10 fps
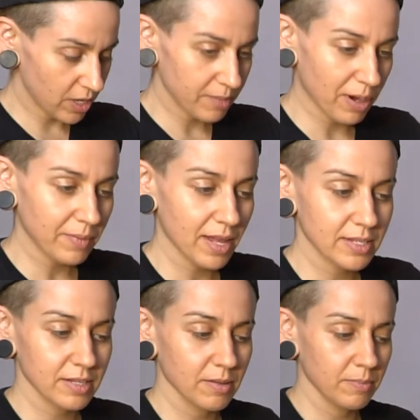could probably add
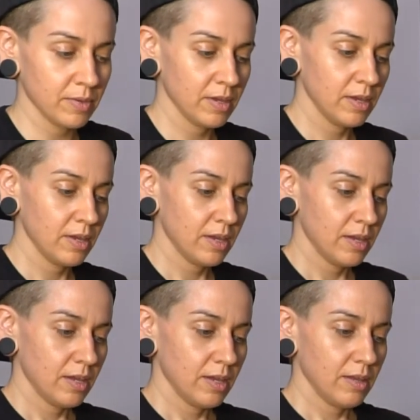some
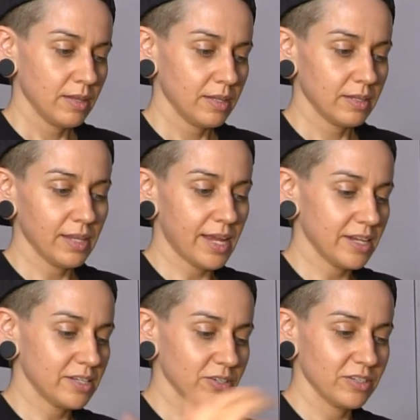
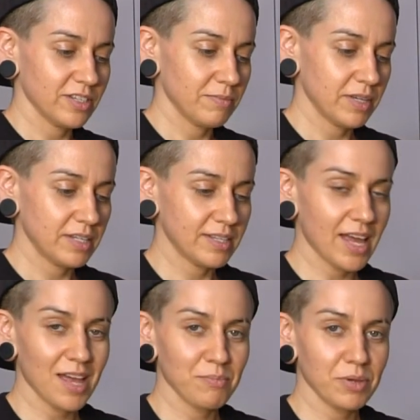lettuce or something to that,